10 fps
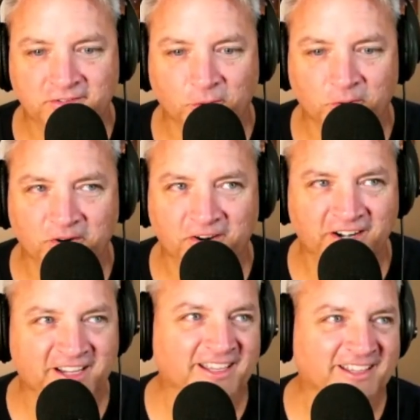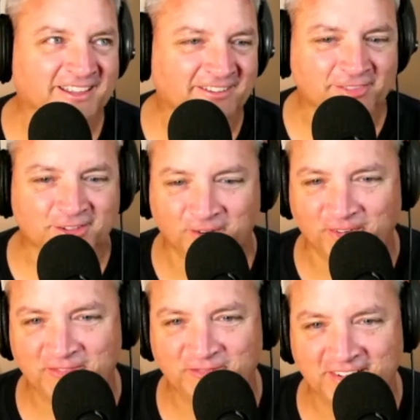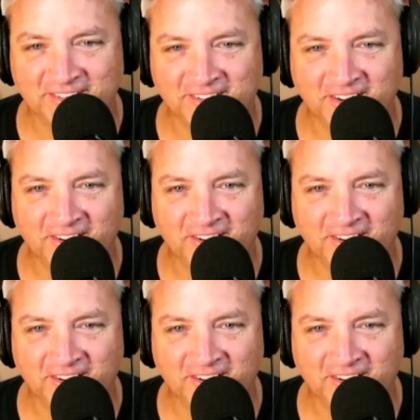Or if the toilet breaks, you can go,